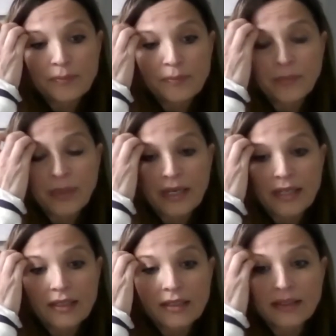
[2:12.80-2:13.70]

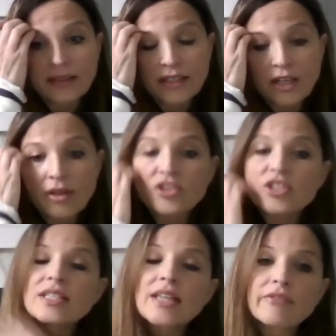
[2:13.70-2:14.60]
but, you know, I
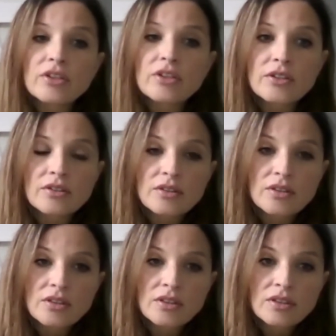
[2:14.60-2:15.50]
just never
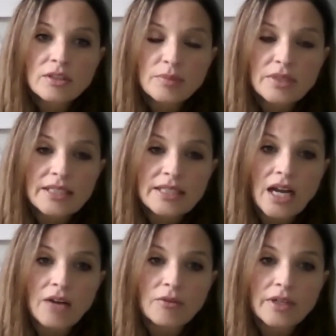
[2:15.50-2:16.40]
completely
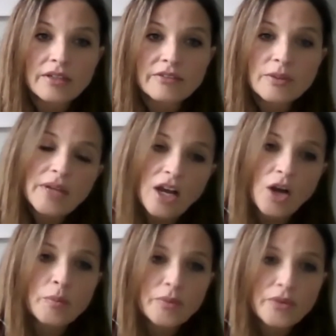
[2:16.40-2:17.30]
got rid of it. Would
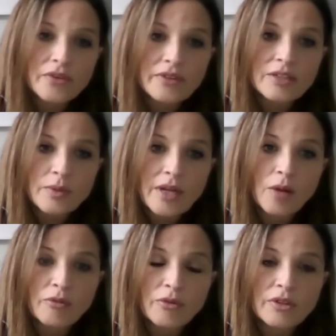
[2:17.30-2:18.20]
help. Certain things would
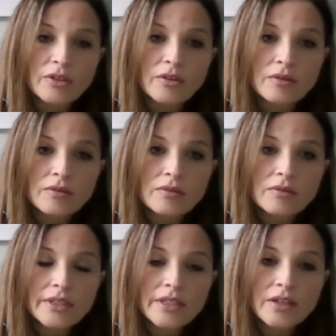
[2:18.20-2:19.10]
help for a little,
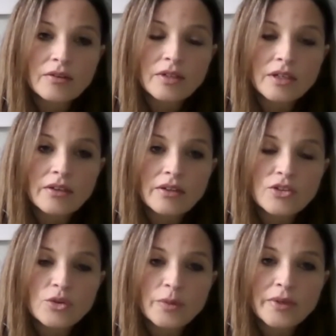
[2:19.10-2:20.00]
you know, uh, a
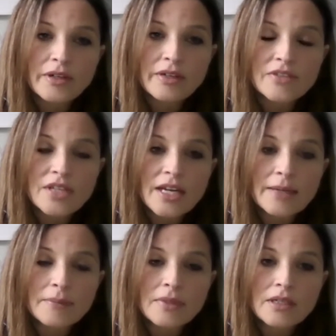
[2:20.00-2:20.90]
short period of
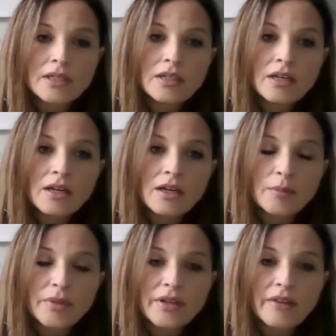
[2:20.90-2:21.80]
time, um,
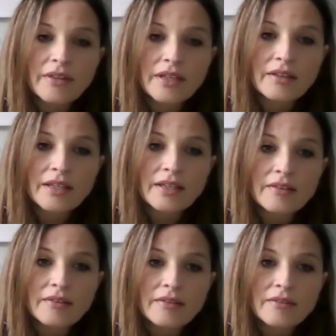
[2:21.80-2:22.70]
but nothing that,
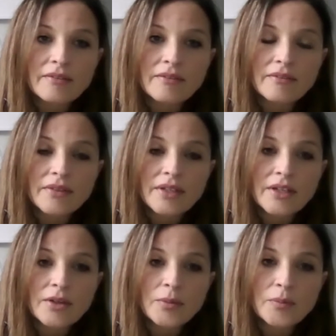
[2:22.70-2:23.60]
you
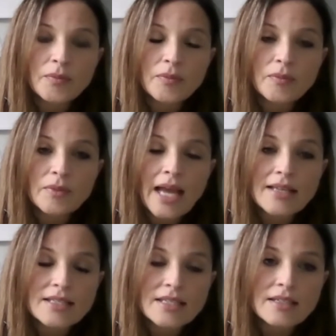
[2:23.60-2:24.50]
know,
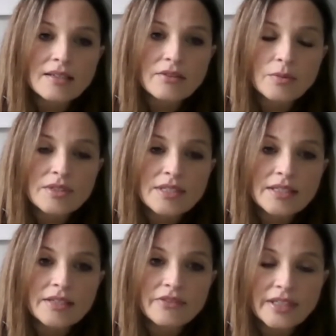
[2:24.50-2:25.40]
lasted or was
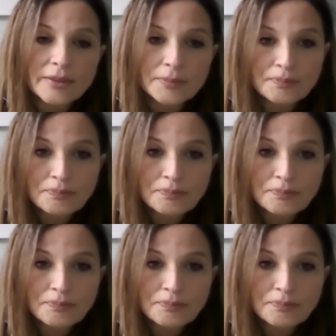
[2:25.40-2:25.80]
significant.